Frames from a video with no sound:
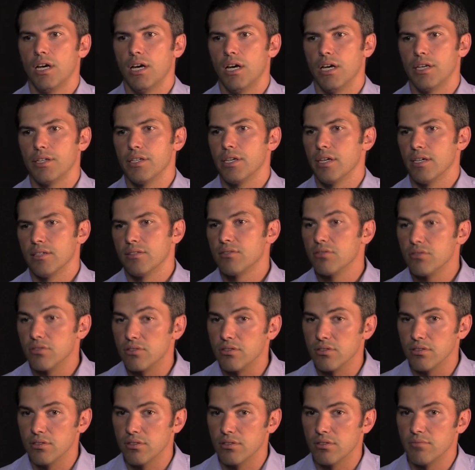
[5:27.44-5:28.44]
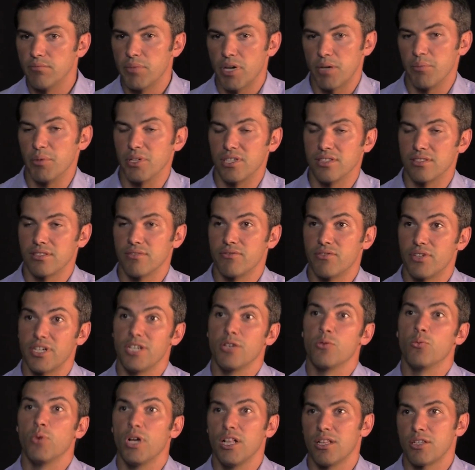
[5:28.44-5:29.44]
Birkbeck is a
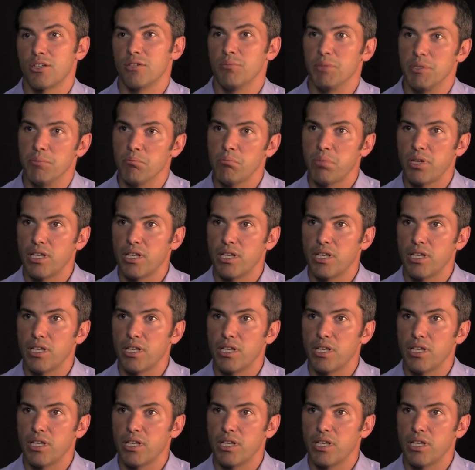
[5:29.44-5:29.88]
very welcoming